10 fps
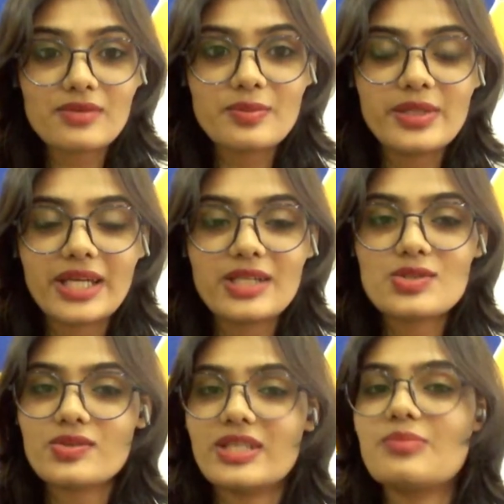Power BI
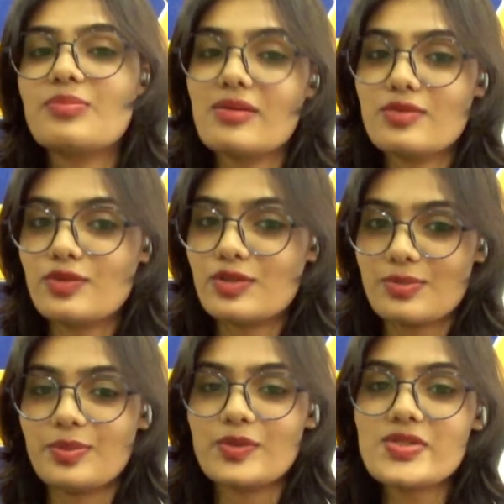to create powerful
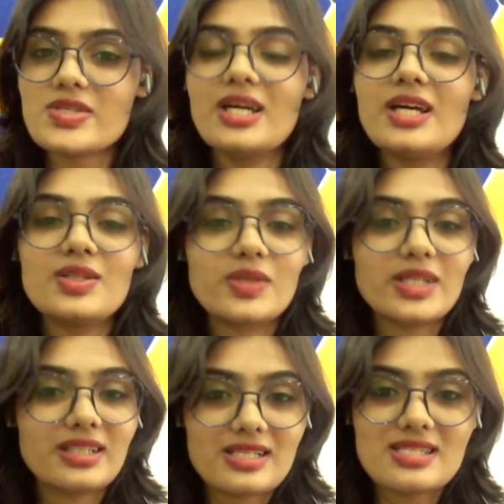reports. You
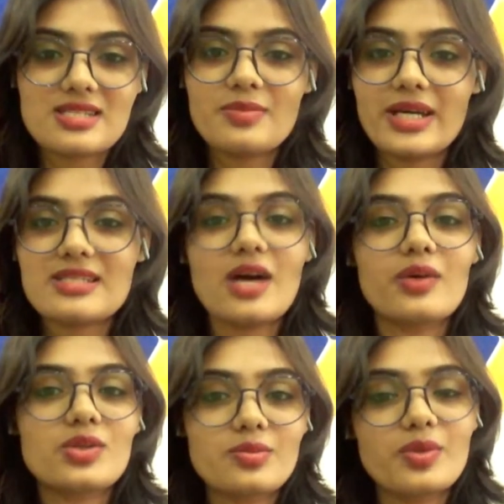can customize
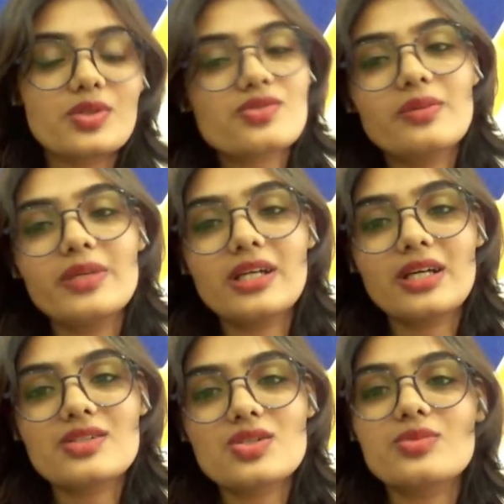how your reports will be
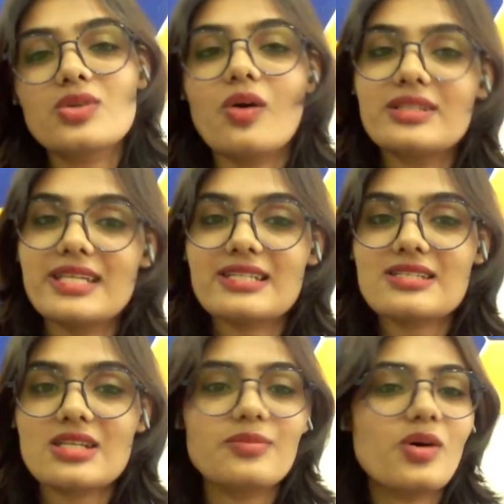consumed on
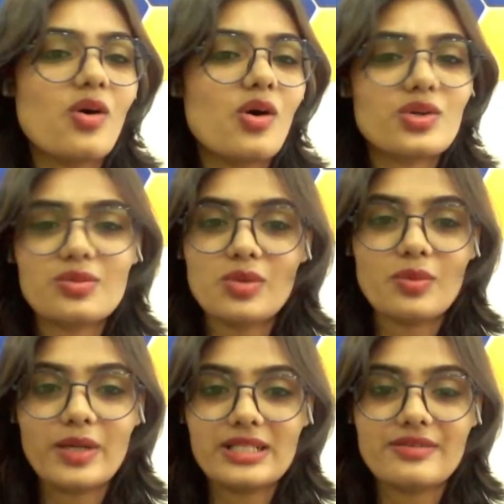desktop or on
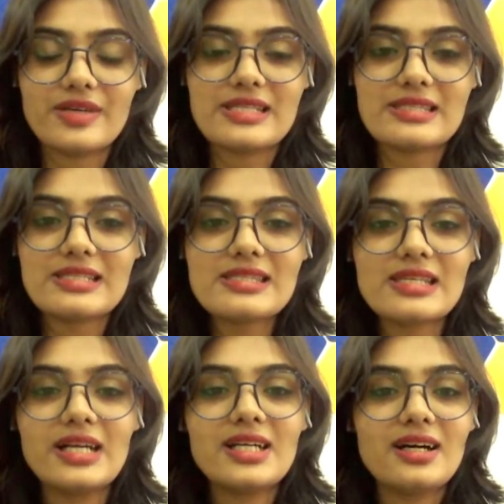mobile devices.
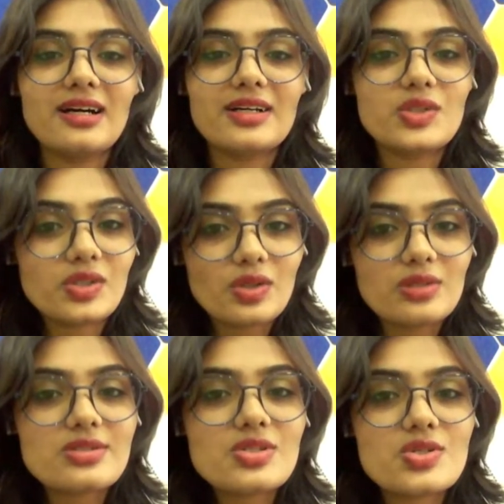You can
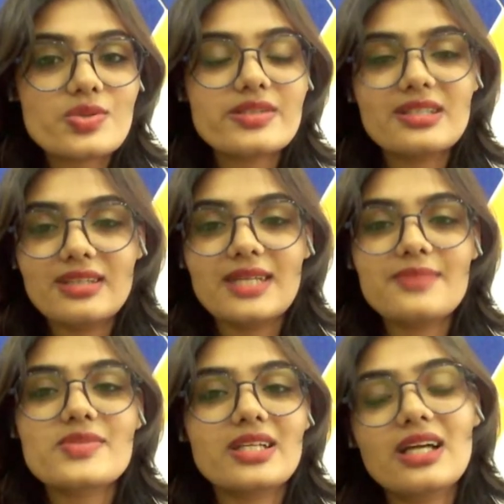also choose the
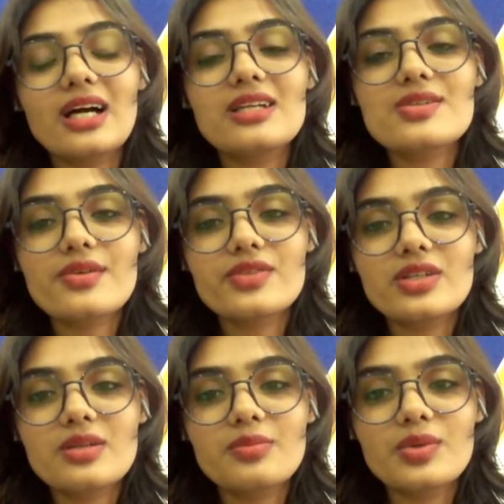themes and colors of
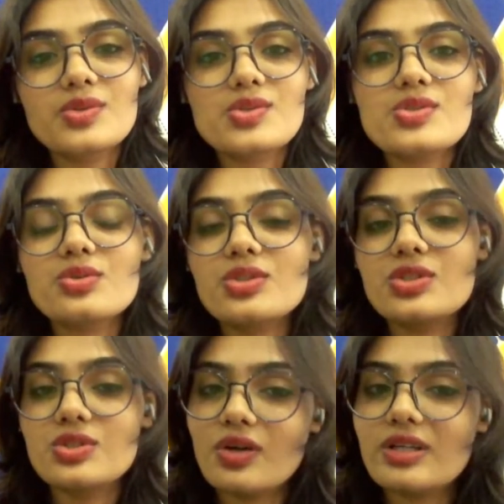the report to suit
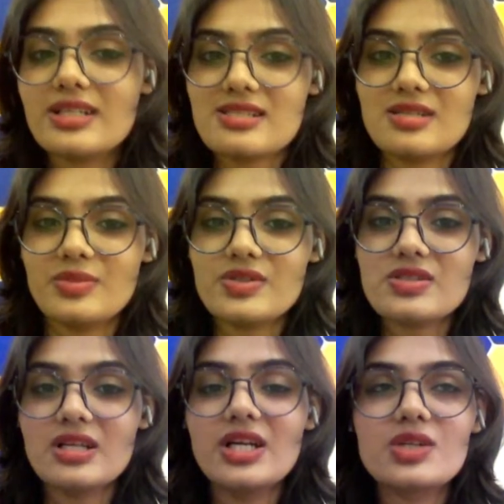your
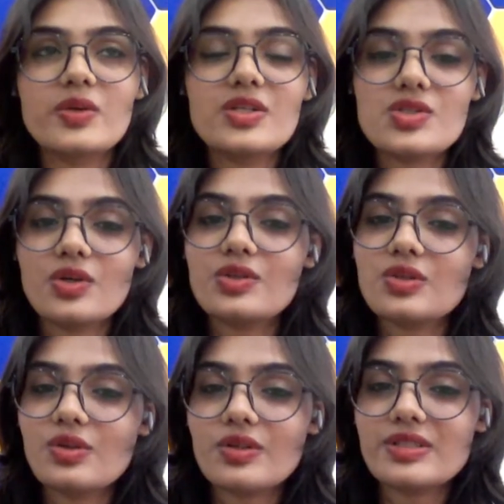customers. To
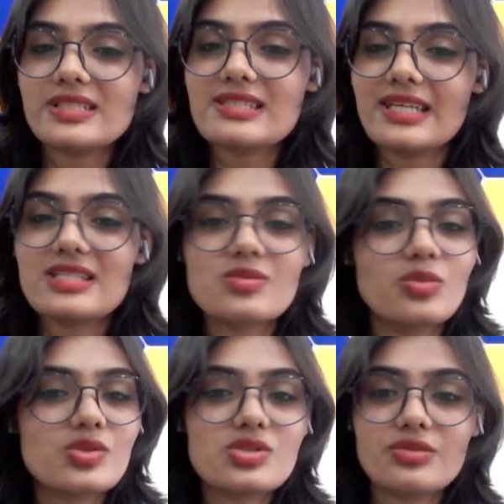ensure your audience
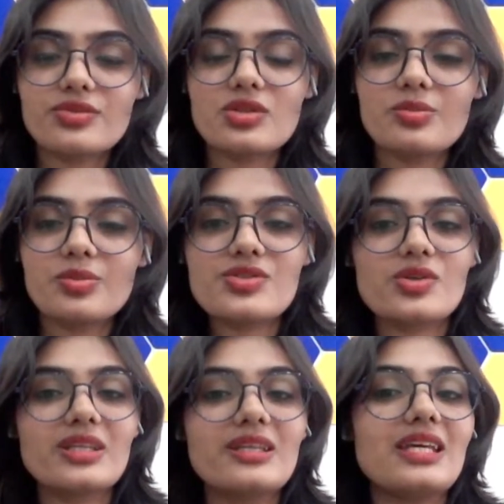gets most of your
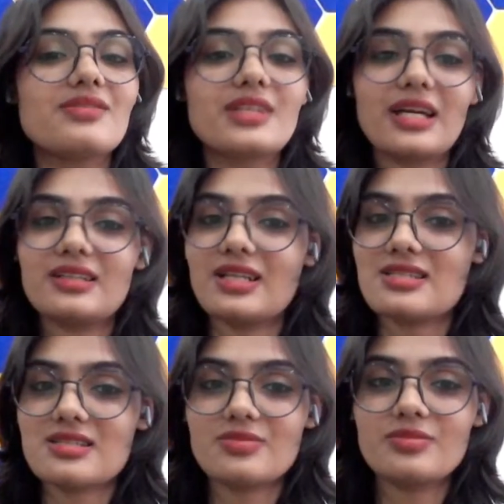reports, you can even add
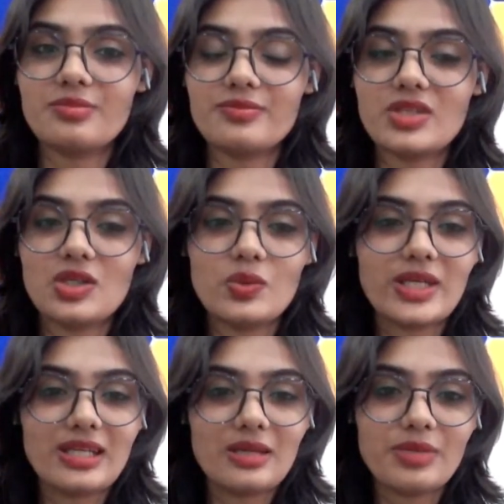custom
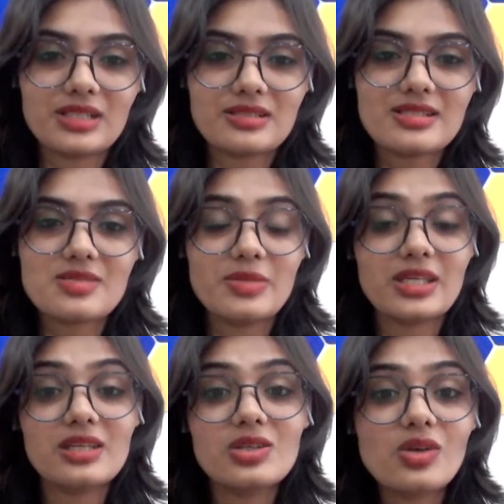Q&A buttons,
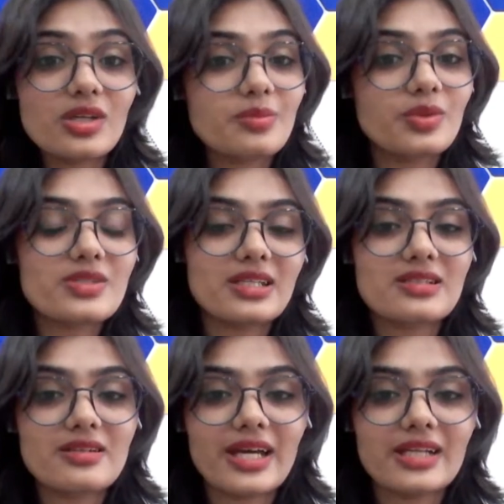making your reports
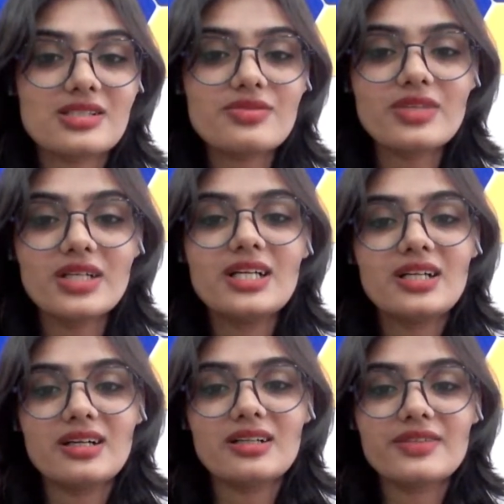interactive.
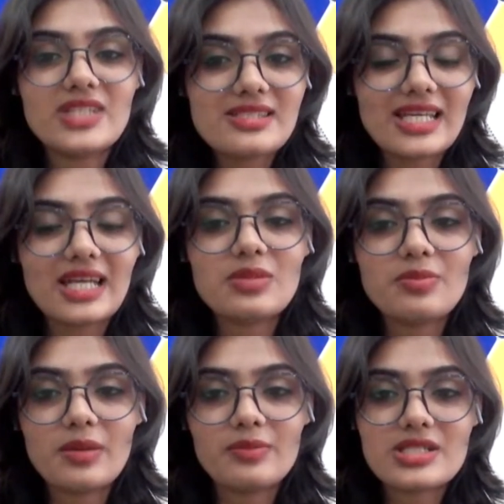These can
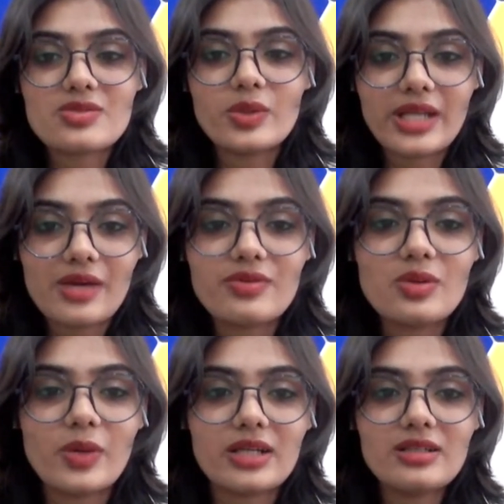be published for
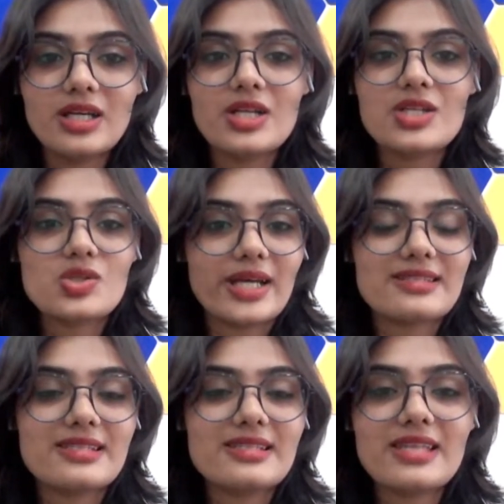everyone to
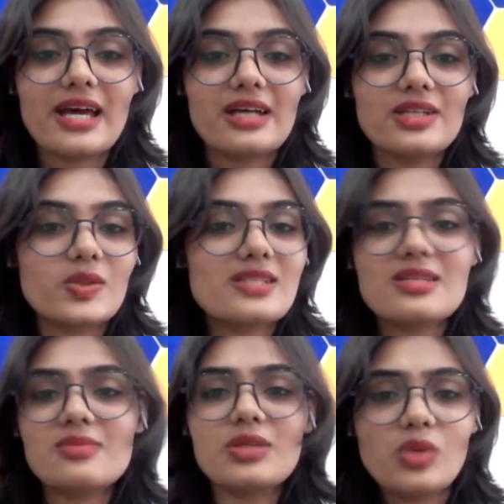access, and you
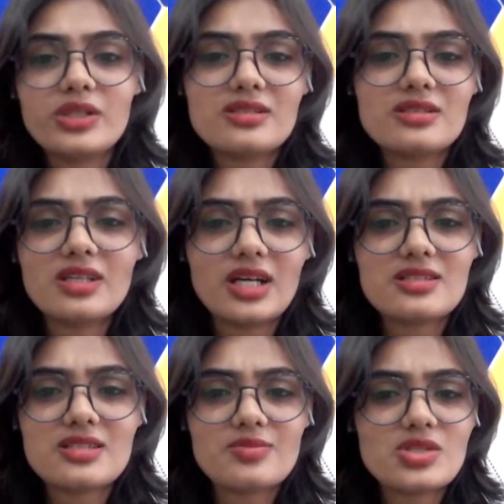can simply monitor the
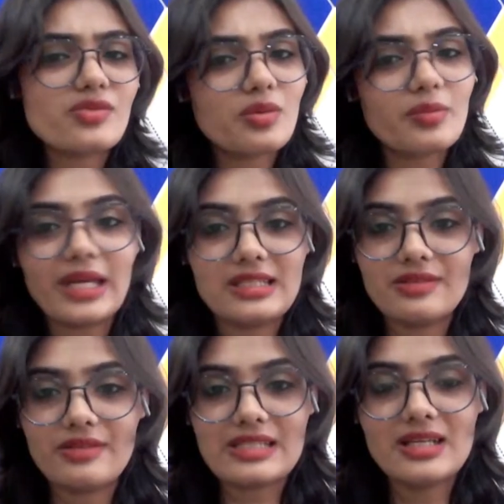consumption from any
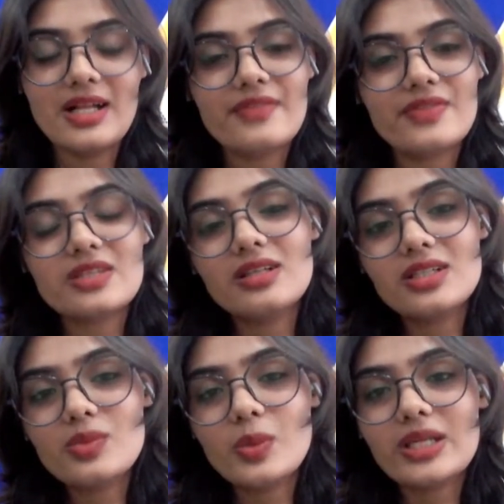device. The
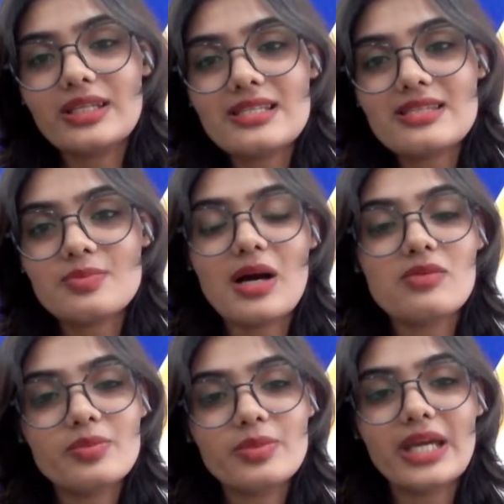third one is
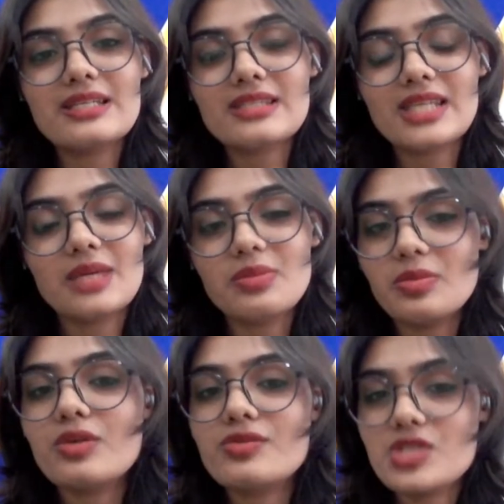Power BI is
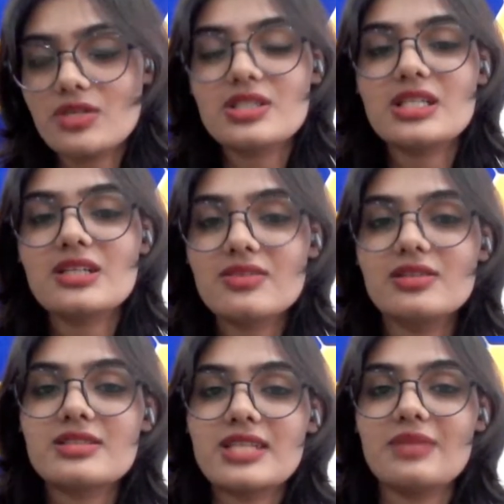capable of generating
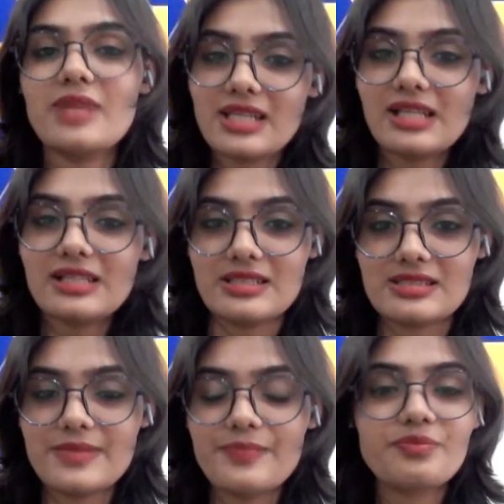real-time
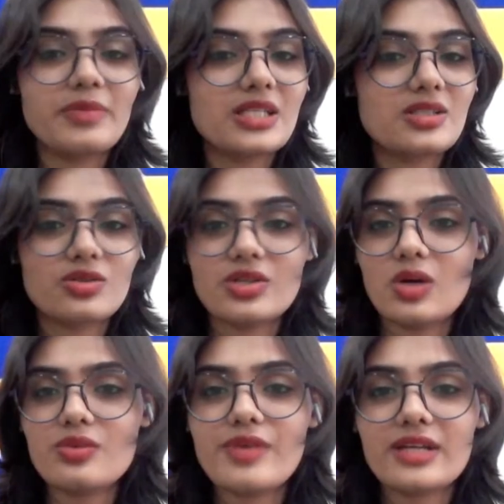analytics, be it on
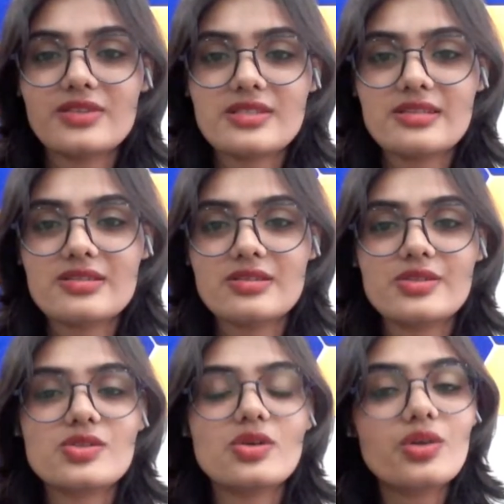ground factory
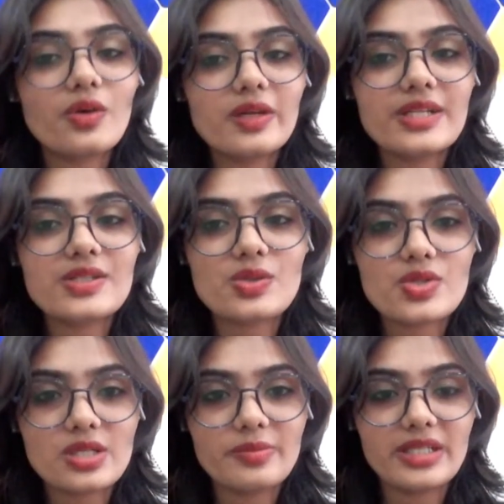sensors or online
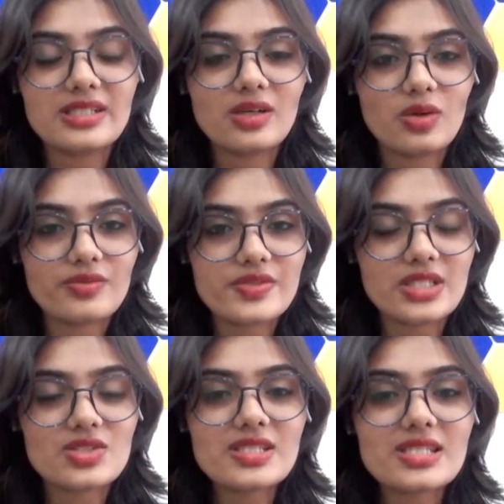social media
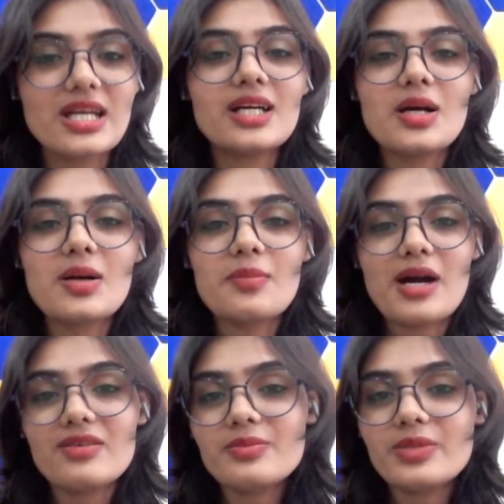conversations.
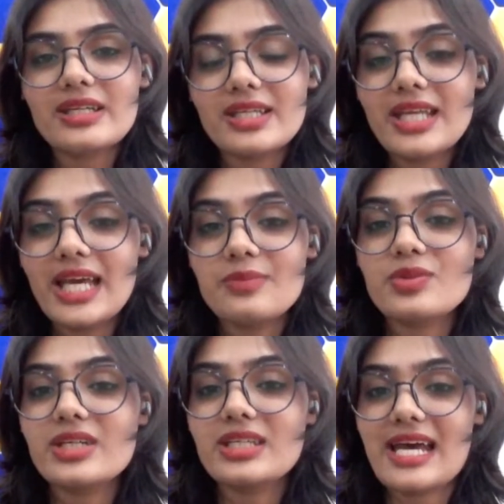Power BI can
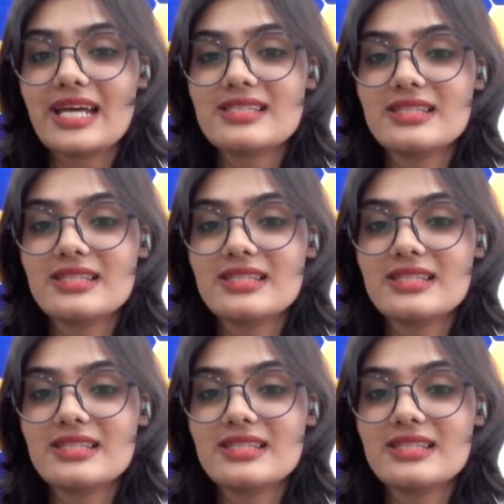help you get